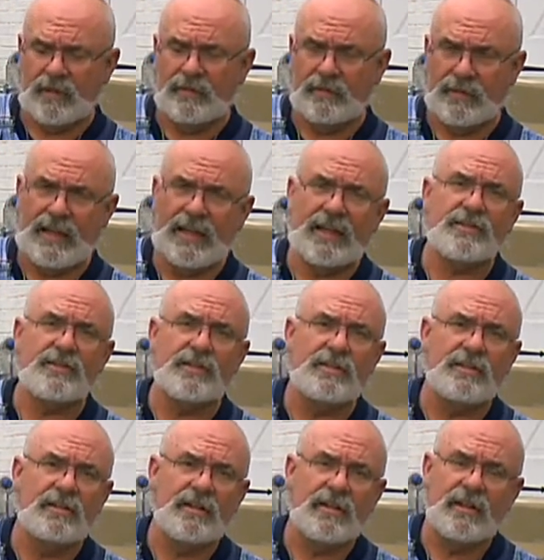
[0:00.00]
This
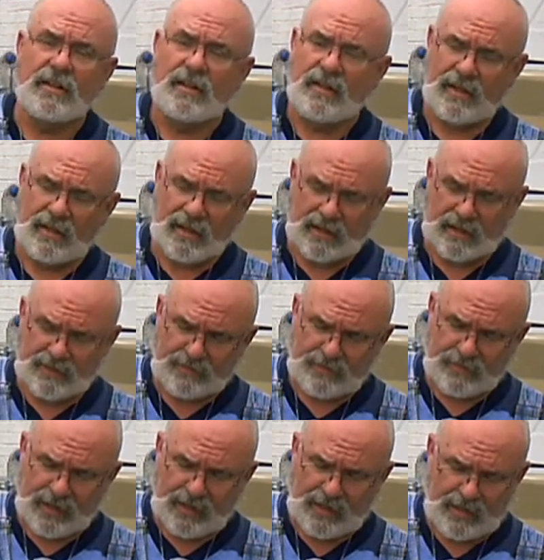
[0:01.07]
is
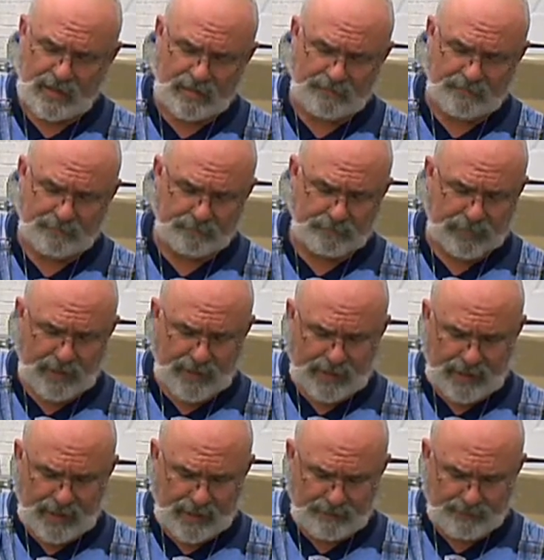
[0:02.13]
a
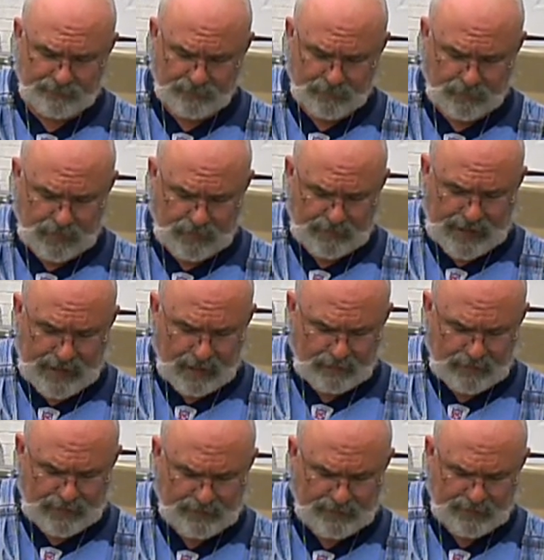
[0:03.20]
plug-in for an
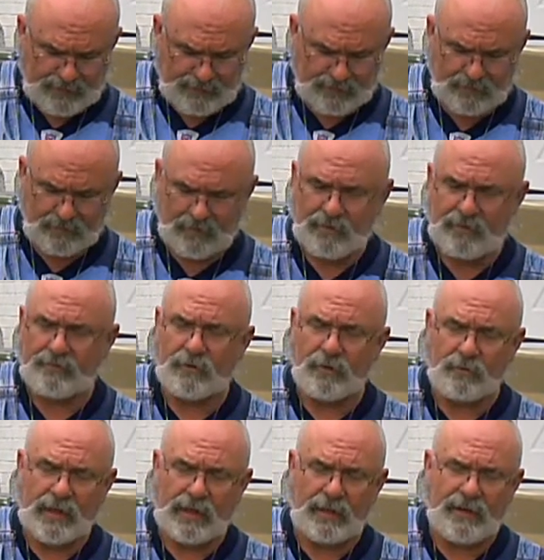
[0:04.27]
outlet, for a
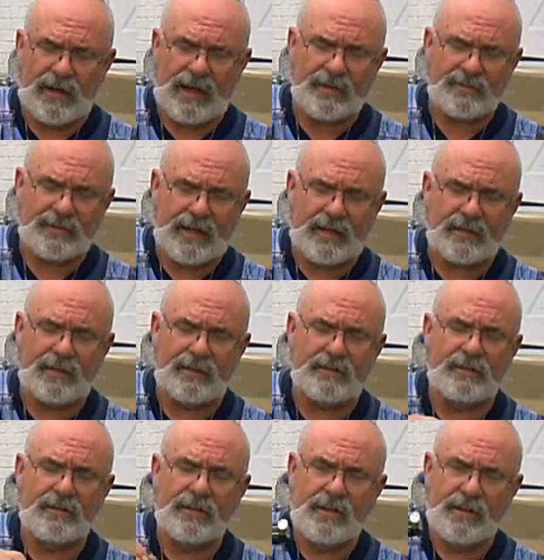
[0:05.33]
regular house outlet
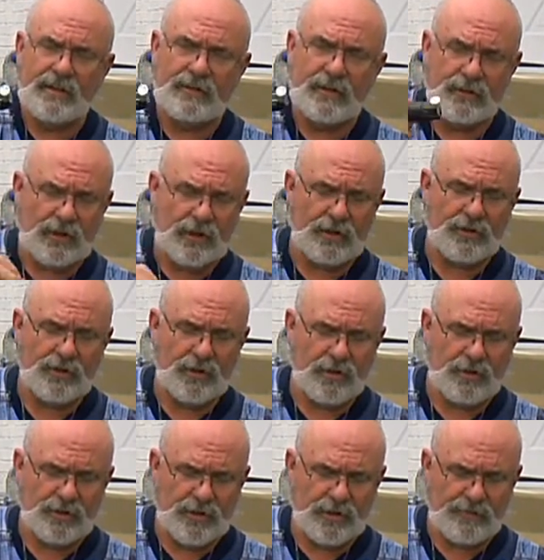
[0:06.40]
that you can
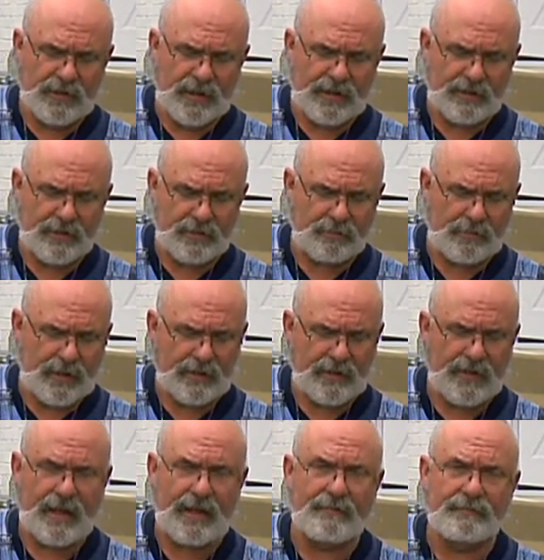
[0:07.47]
charge your devices with,
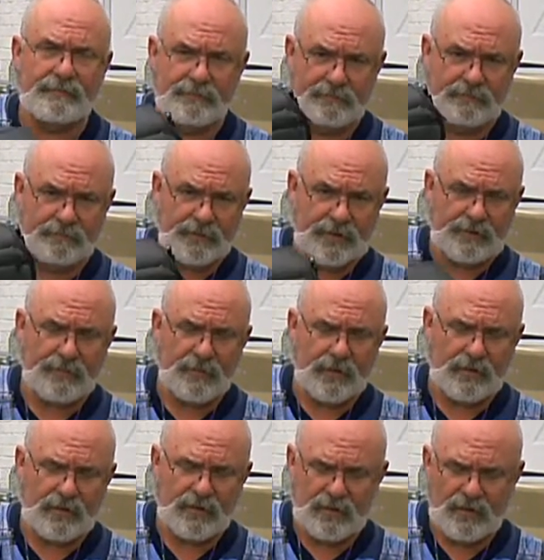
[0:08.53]
and I have different
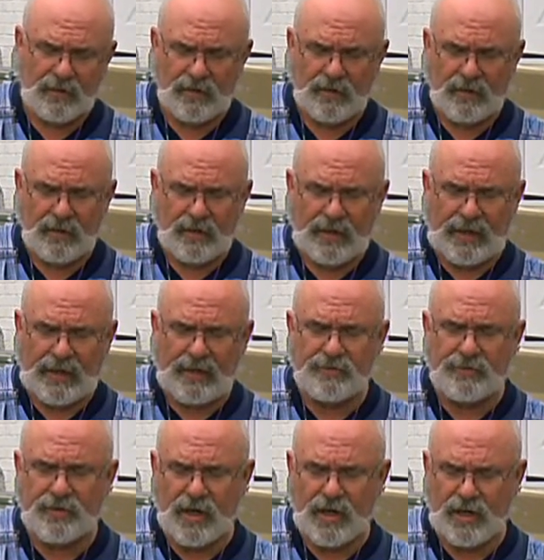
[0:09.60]

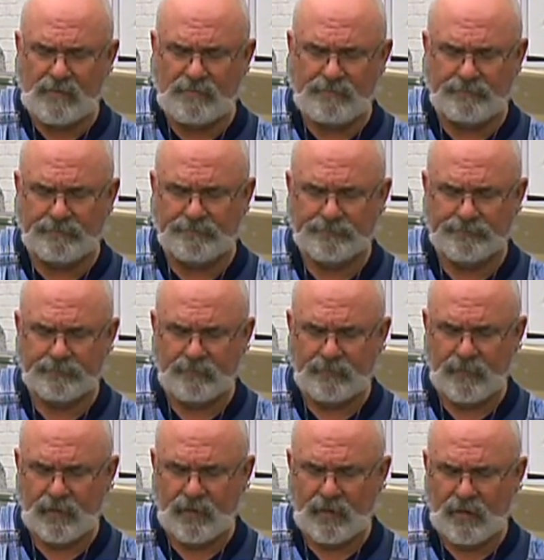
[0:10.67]
ends on it
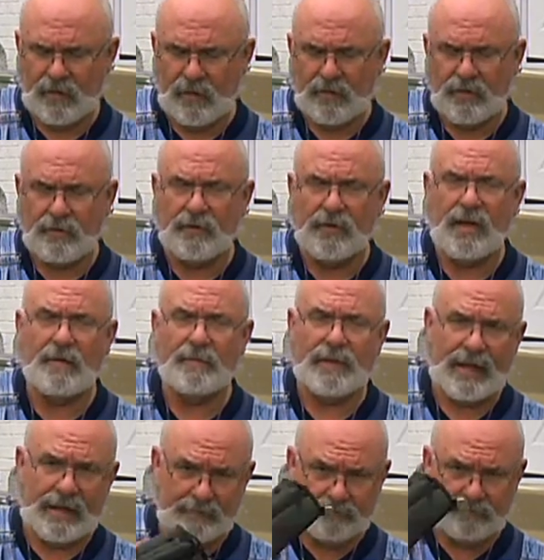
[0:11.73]
to accommodate